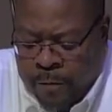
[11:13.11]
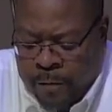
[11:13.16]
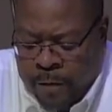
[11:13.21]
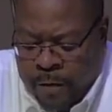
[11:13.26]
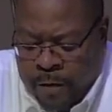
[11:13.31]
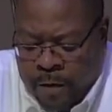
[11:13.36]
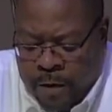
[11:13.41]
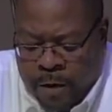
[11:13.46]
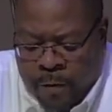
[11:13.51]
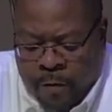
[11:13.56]

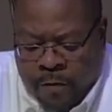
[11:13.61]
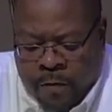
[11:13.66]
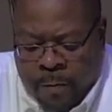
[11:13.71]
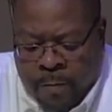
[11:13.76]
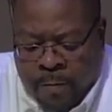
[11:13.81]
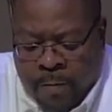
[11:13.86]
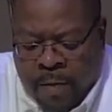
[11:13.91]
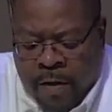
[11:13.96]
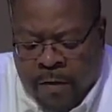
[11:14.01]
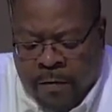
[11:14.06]
It was
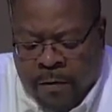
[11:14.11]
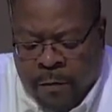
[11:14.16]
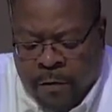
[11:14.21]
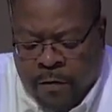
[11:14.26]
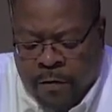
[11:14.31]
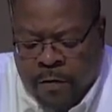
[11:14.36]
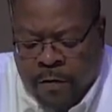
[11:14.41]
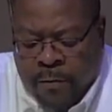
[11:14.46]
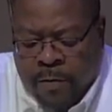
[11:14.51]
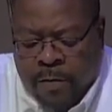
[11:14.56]
amazing to see
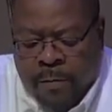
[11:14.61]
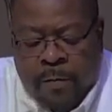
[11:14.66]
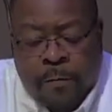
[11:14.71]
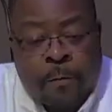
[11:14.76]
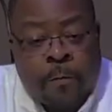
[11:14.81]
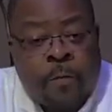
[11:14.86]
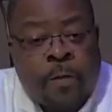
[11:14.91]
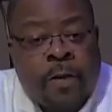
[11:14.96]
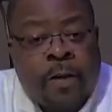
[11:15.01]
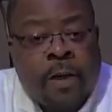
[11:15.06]
the before
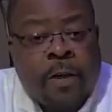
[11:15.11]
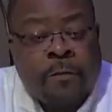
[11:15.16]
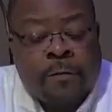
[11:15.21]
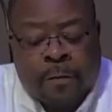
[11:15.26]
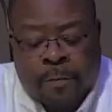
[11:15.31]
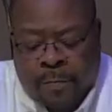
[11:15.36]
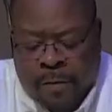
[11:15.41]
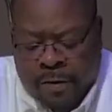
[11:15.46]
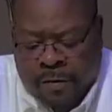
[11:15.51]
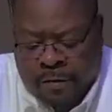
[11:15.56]
and after
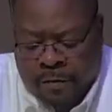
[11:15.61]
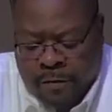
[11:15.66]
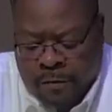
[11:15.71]
pictures.